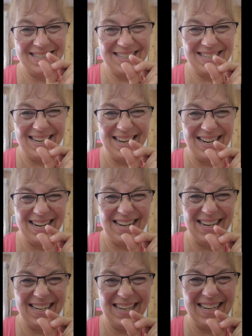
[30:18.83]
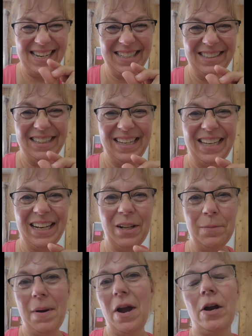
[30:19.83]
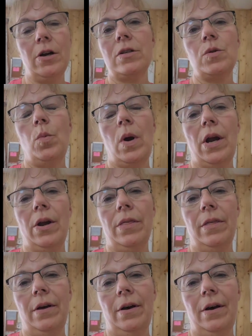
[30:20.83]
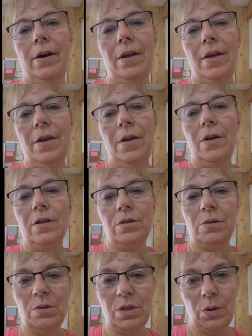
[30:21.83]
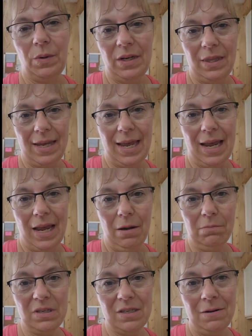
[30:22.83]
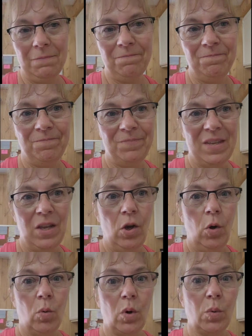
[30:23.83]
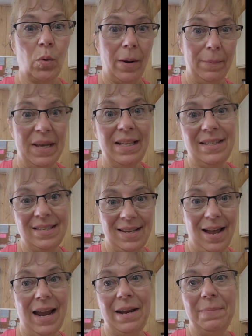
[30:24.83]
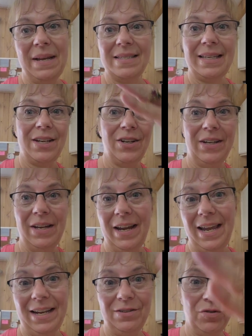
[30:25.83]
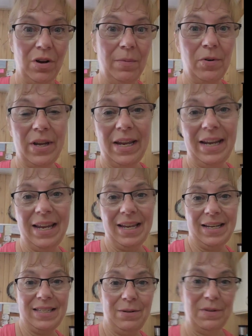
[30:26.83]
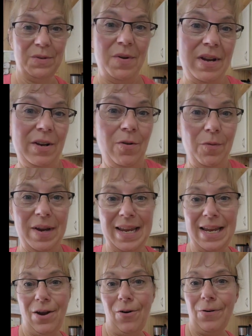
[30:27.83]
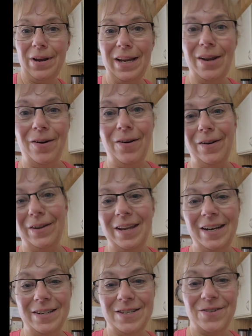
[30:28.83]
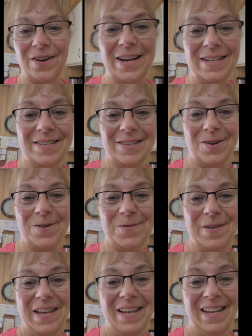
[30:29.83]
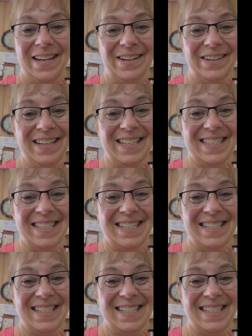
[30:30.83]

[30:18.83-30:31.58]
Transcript: tiny little marks where the screws that go into the cams were rubbing the side, because I had trouble getting it because it was wanting to go and get it straight. So here it is.